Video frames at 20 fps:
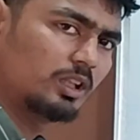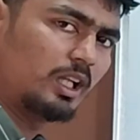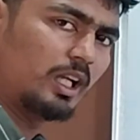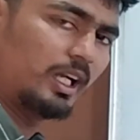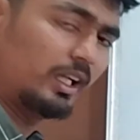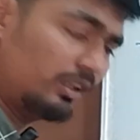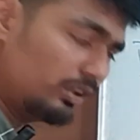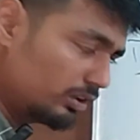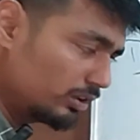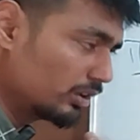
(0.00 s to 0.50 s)

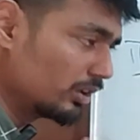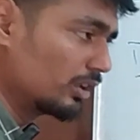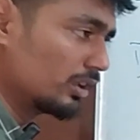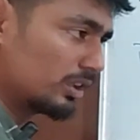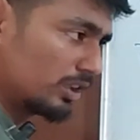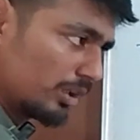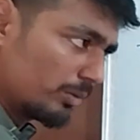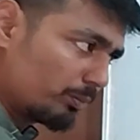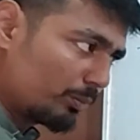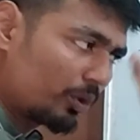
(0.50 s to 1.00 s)
and
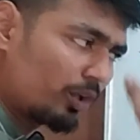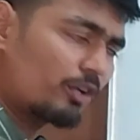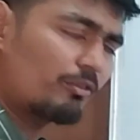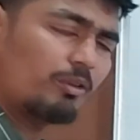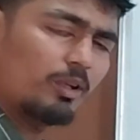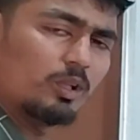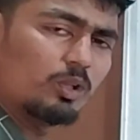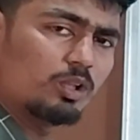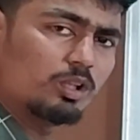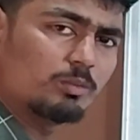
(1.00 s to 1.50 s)
number of
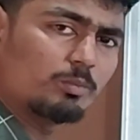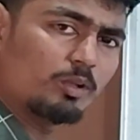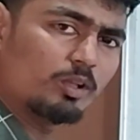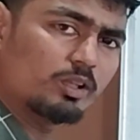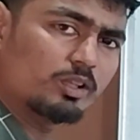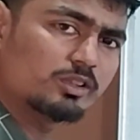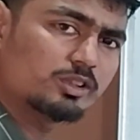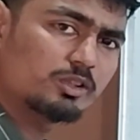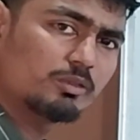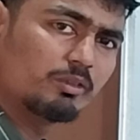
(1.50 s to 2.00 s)
alcohol
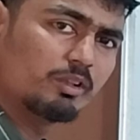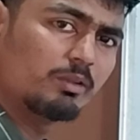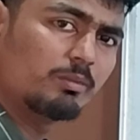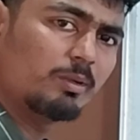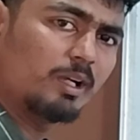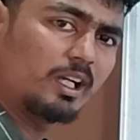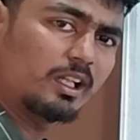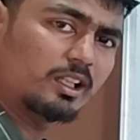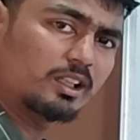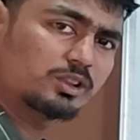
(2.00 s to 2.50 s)
molecules will be
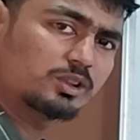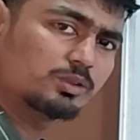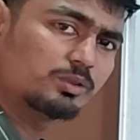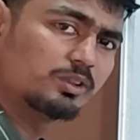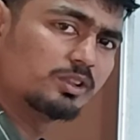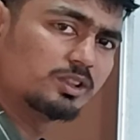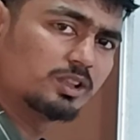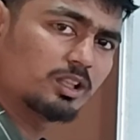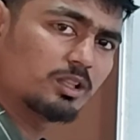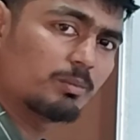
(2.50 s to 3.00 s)
attached to
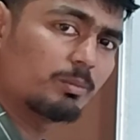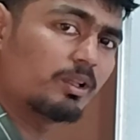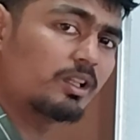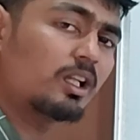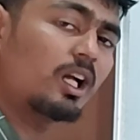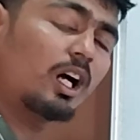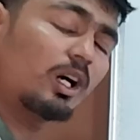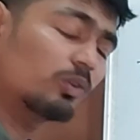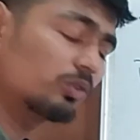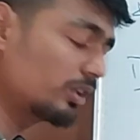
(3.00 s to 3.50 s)
each other. But
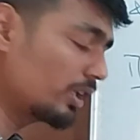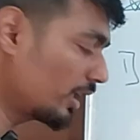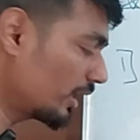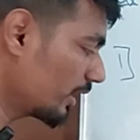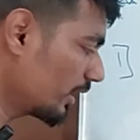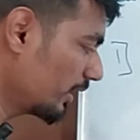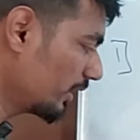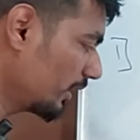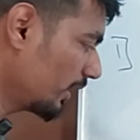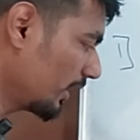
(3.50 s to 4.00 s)
how they are
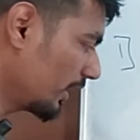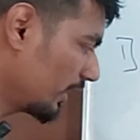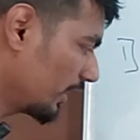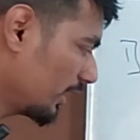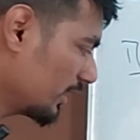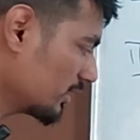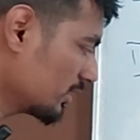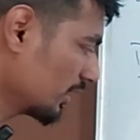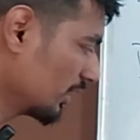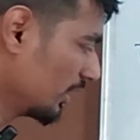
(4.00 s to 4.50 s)
getting
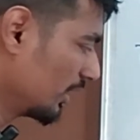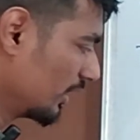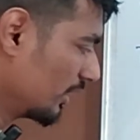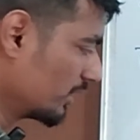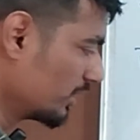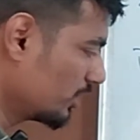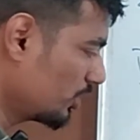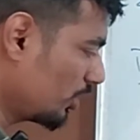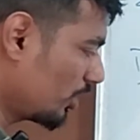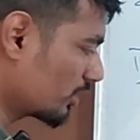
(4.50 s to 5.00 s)
attached?
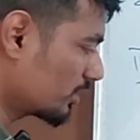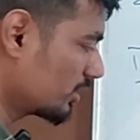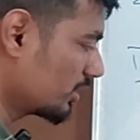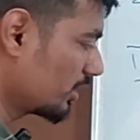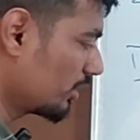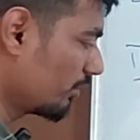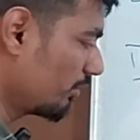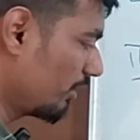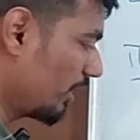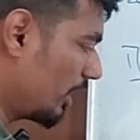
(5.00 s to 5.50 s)
This
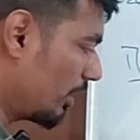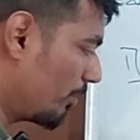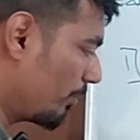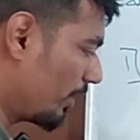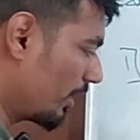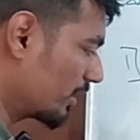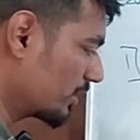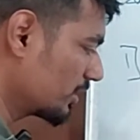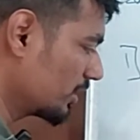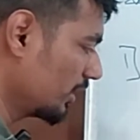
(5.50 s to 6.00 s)
oxygen will have
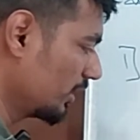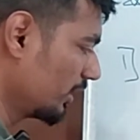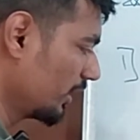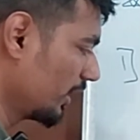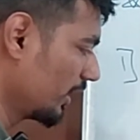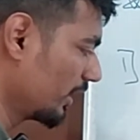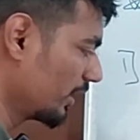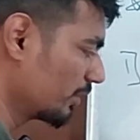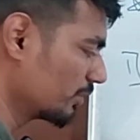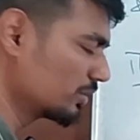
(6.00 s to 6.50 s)
partial
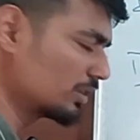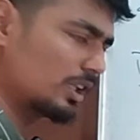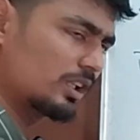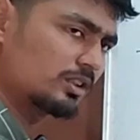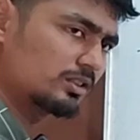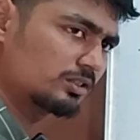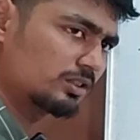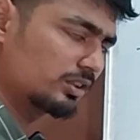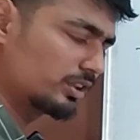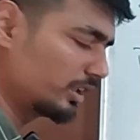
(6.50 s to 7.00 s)
negative
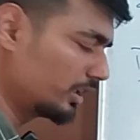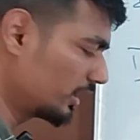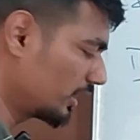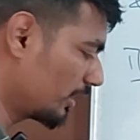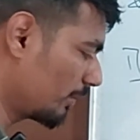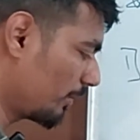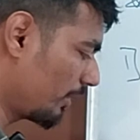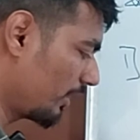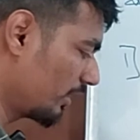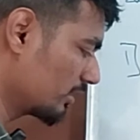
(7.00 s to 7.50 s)
charge, delta
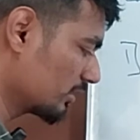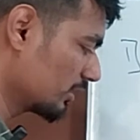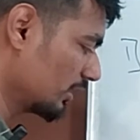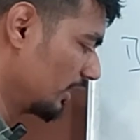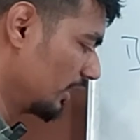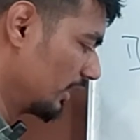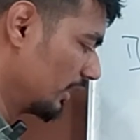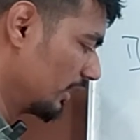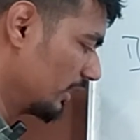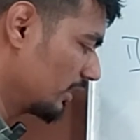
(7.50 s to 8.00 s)
minus.
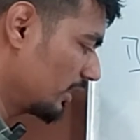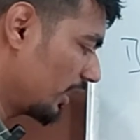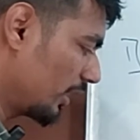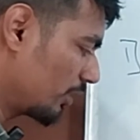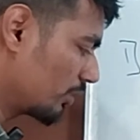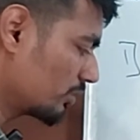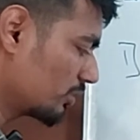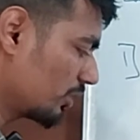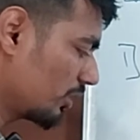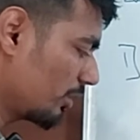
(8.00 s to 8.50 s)
This
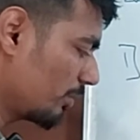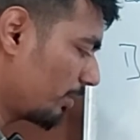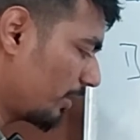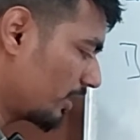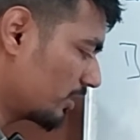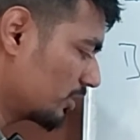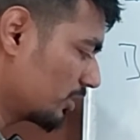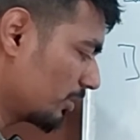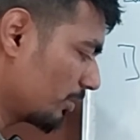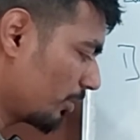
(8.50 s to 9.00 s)
hydrogen will
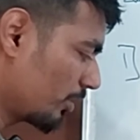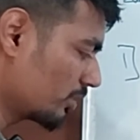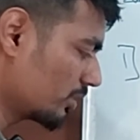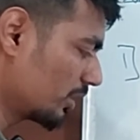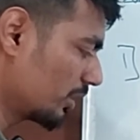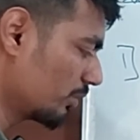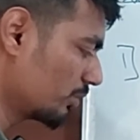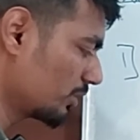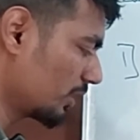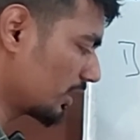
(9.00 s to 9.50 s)
partial
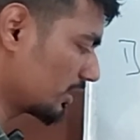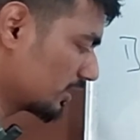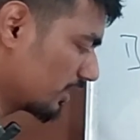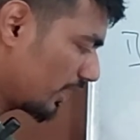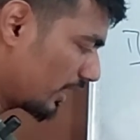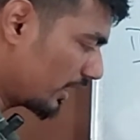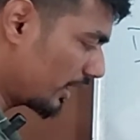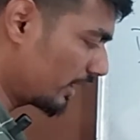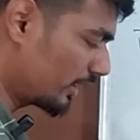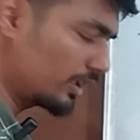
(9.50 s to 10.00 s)
positive charge. They
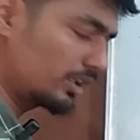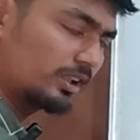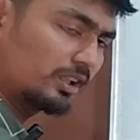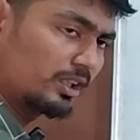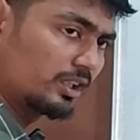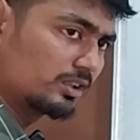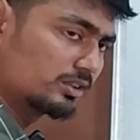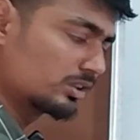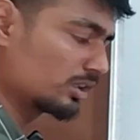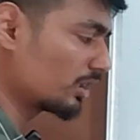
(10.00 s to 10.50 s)
are attracting
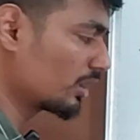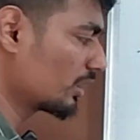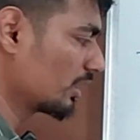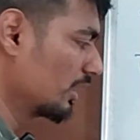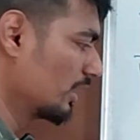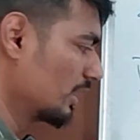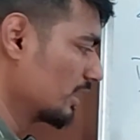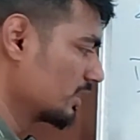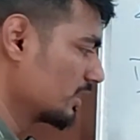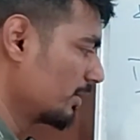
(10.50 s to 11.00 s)
each other.
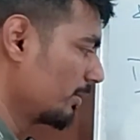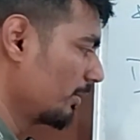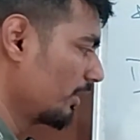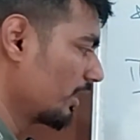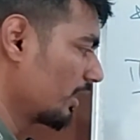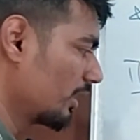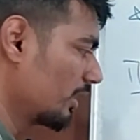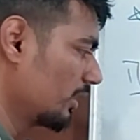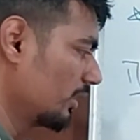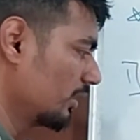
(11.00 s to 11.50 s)

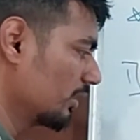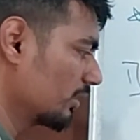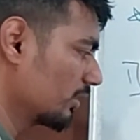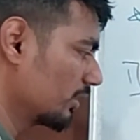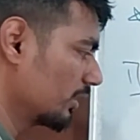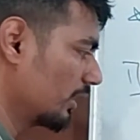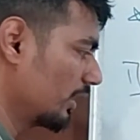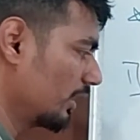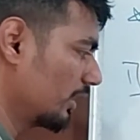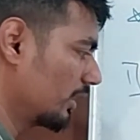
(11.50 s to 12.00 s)
Similarly,
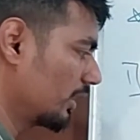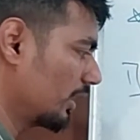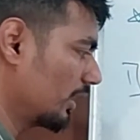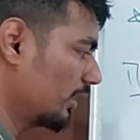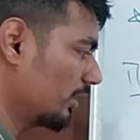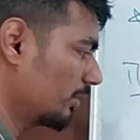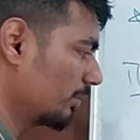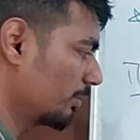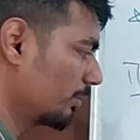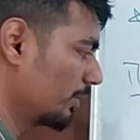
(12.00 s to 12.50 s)

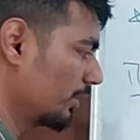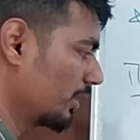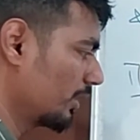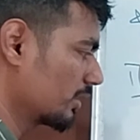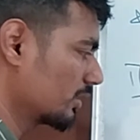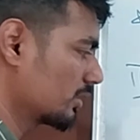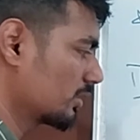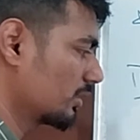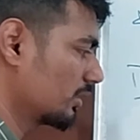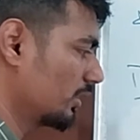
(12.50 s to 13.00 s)
delta
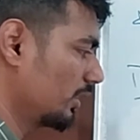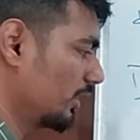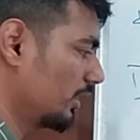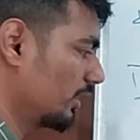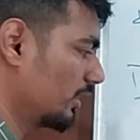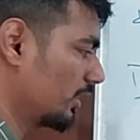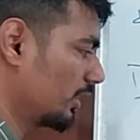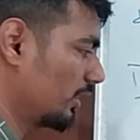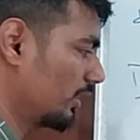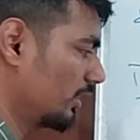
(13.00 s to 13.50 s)
plus,
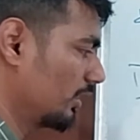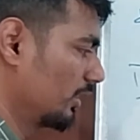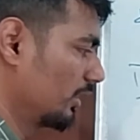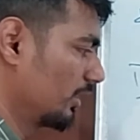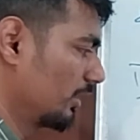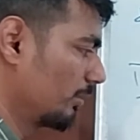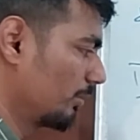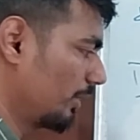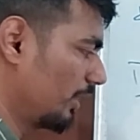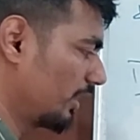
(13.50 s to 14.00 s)
delta
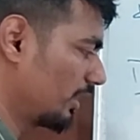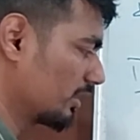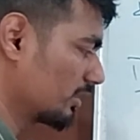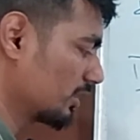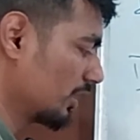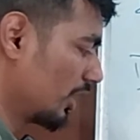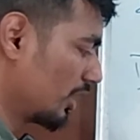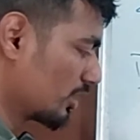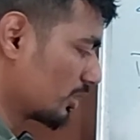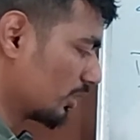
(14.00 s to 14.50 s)
minus.
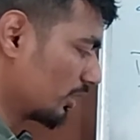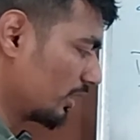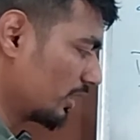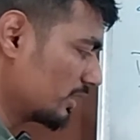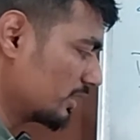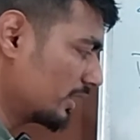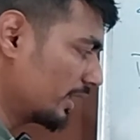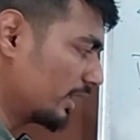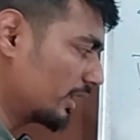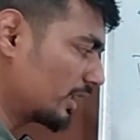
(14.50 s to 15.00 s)
So
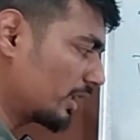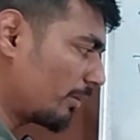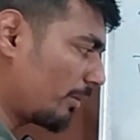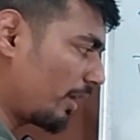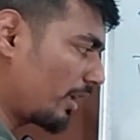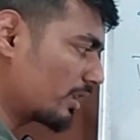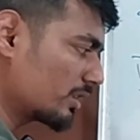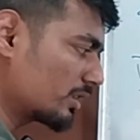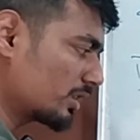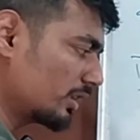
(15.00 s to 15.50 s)
this delta
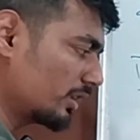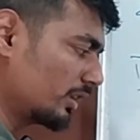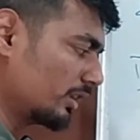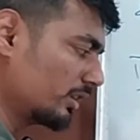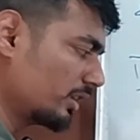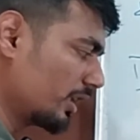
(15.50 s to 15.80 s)
minus and